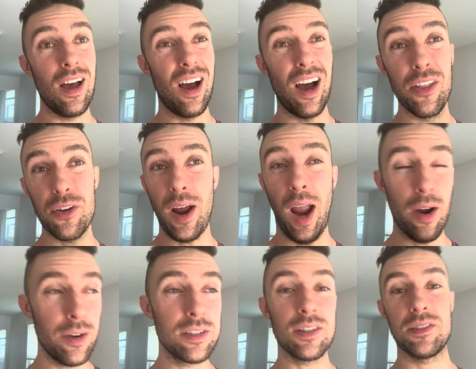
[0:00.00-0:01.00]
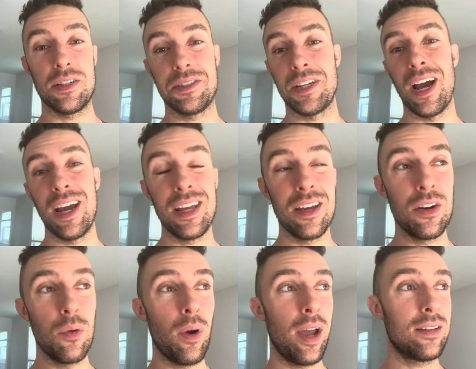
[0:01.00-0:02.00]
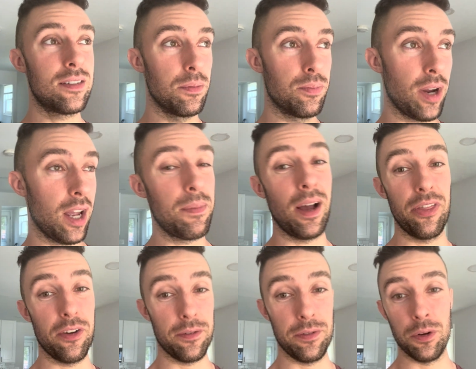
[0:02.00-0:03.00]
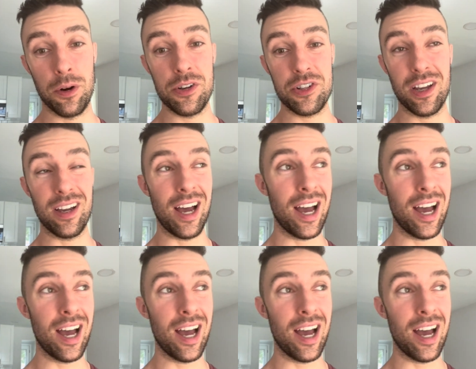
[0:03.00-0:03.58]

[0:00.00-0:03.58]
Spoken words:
other areas of society in a way to bring about their flourishing.